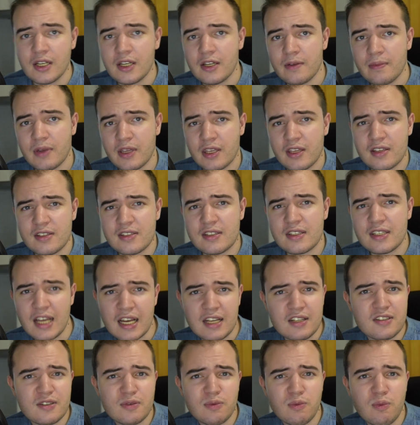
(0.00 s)
because
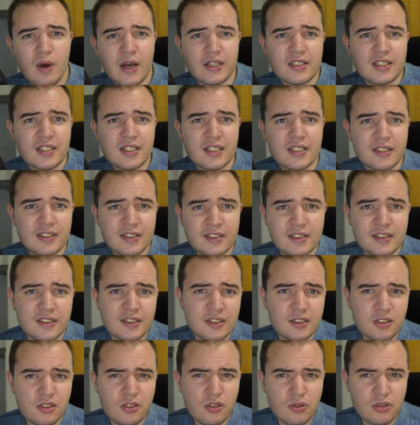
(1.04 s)
that's what
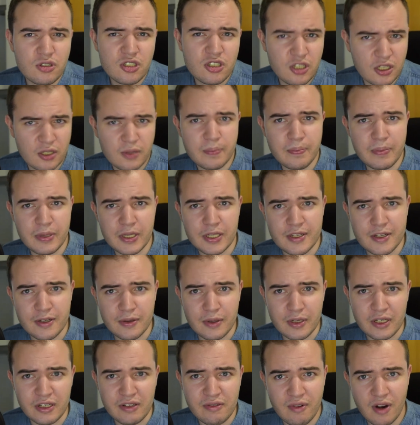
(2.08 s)
you should be
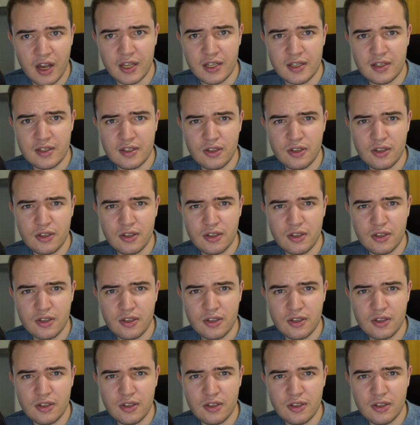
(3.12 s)
doing, right?